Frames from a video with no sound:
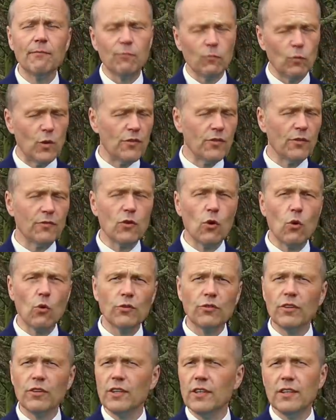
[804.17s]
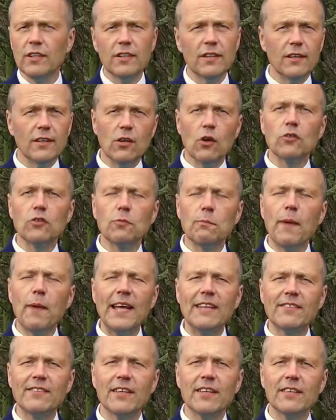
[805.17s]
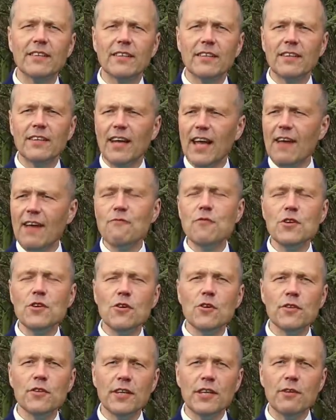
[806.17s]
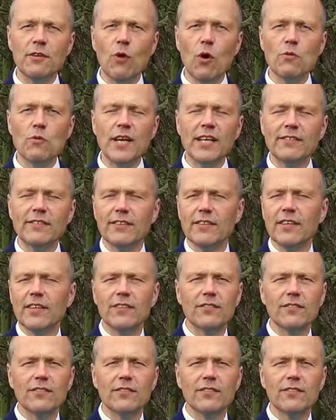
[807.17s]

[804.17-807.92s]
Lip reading: which of course looks better every year that you own it.